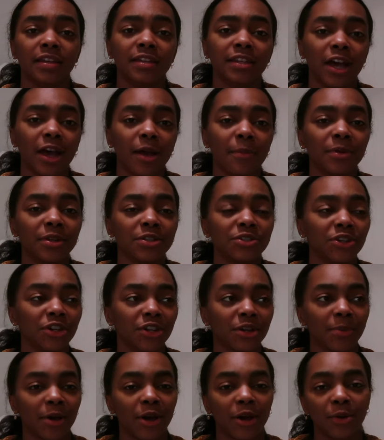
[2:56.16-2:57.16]
Now I'm going to talk
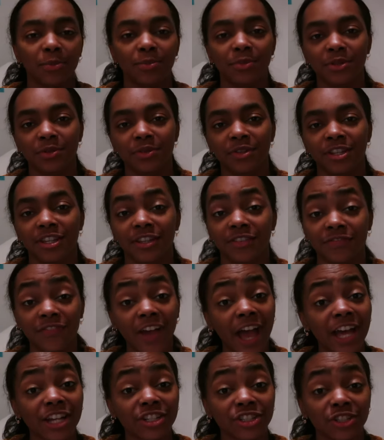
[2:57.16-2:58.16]
about beauty and
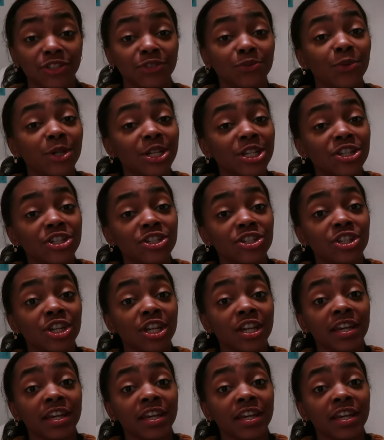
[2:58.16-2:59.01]
fashion, which